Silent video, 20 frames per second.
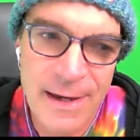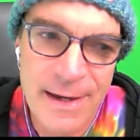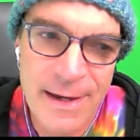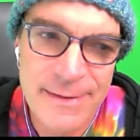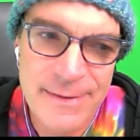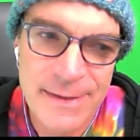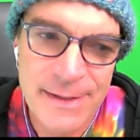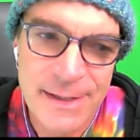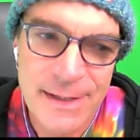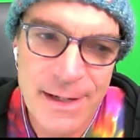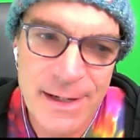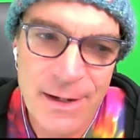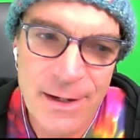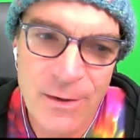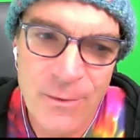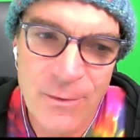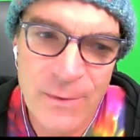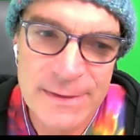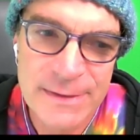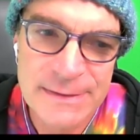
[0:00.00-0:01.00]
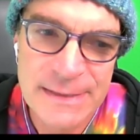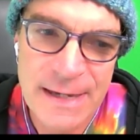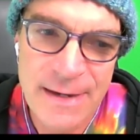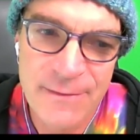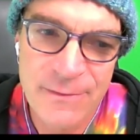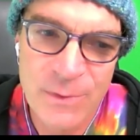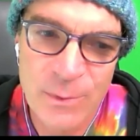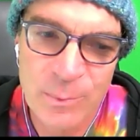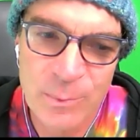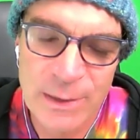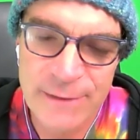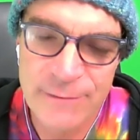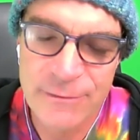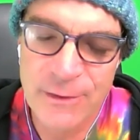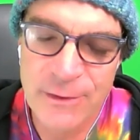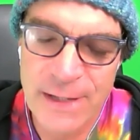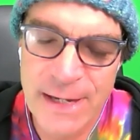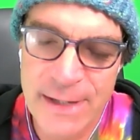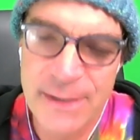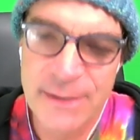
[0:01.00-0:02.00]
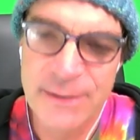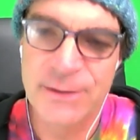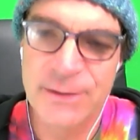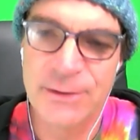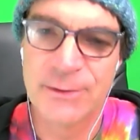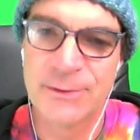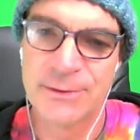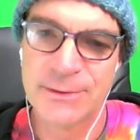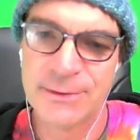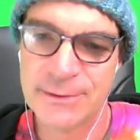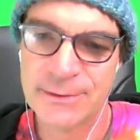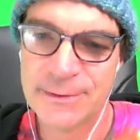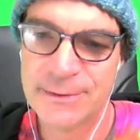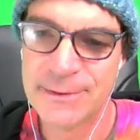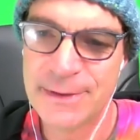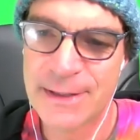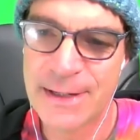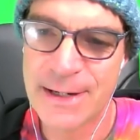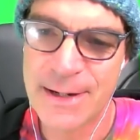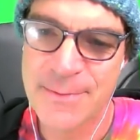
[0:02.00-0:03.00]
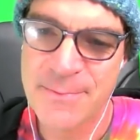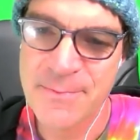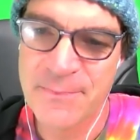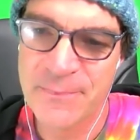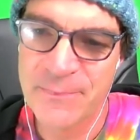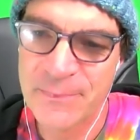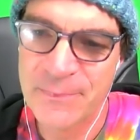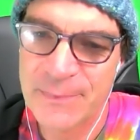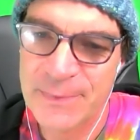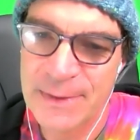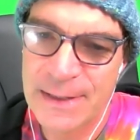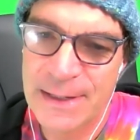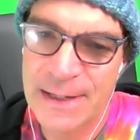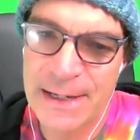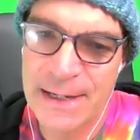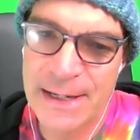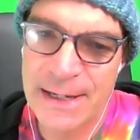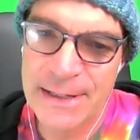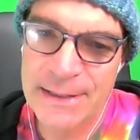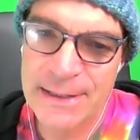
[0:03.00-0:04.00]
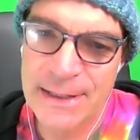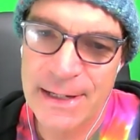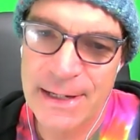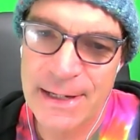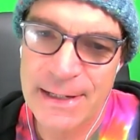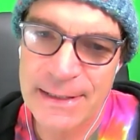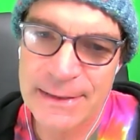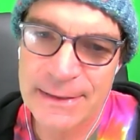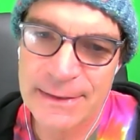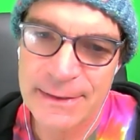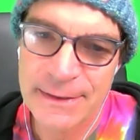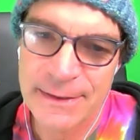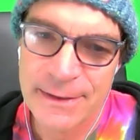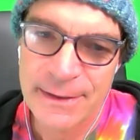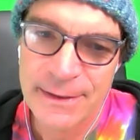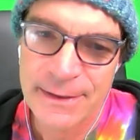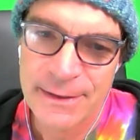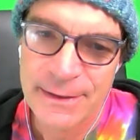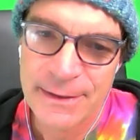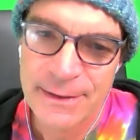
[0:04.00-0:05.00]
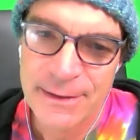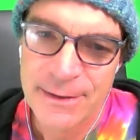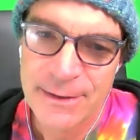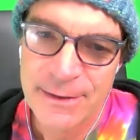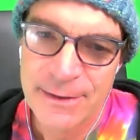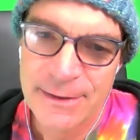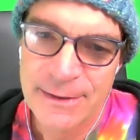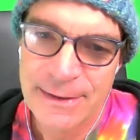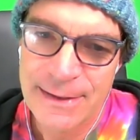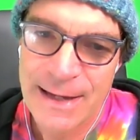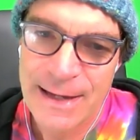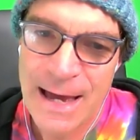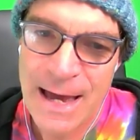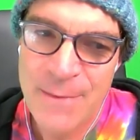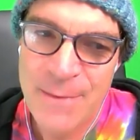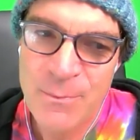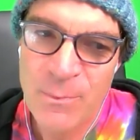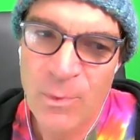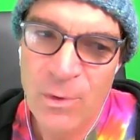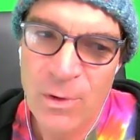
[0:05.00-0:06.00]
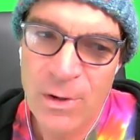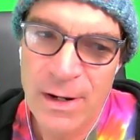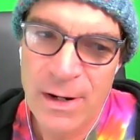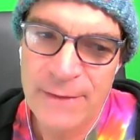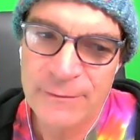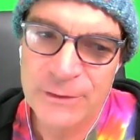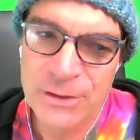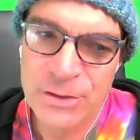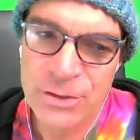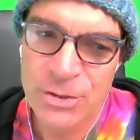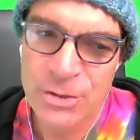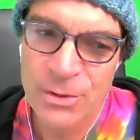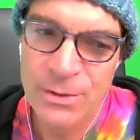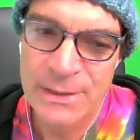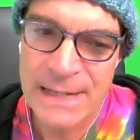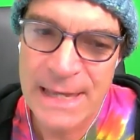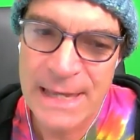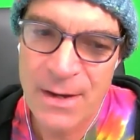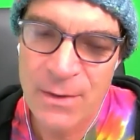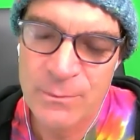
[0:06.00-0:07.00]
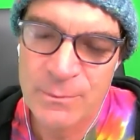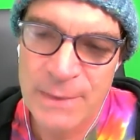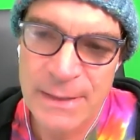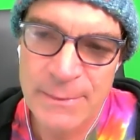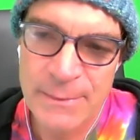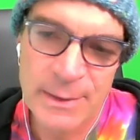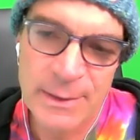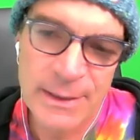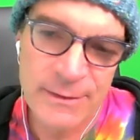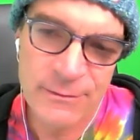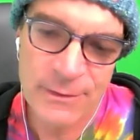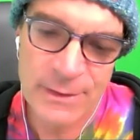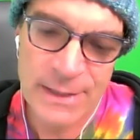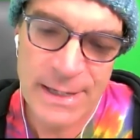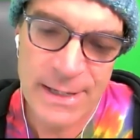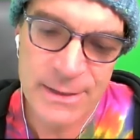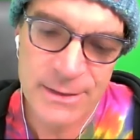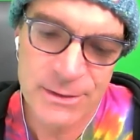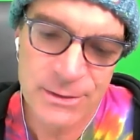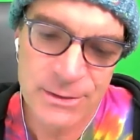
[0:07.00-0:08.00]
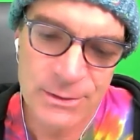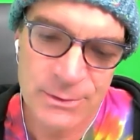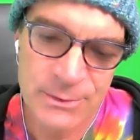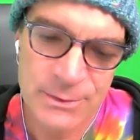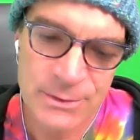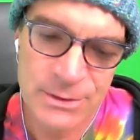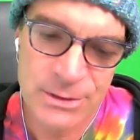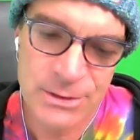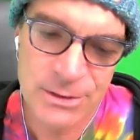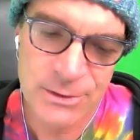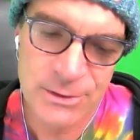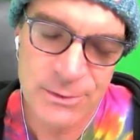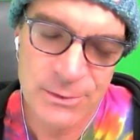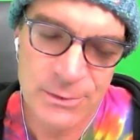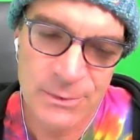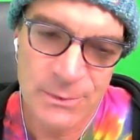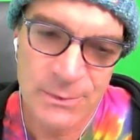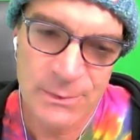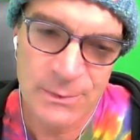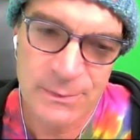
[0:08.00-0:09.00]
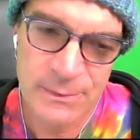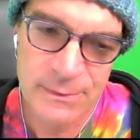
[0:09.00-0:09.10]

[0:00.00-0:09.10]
think I always have the playful attitude, and I more have to turn down my playful attitude to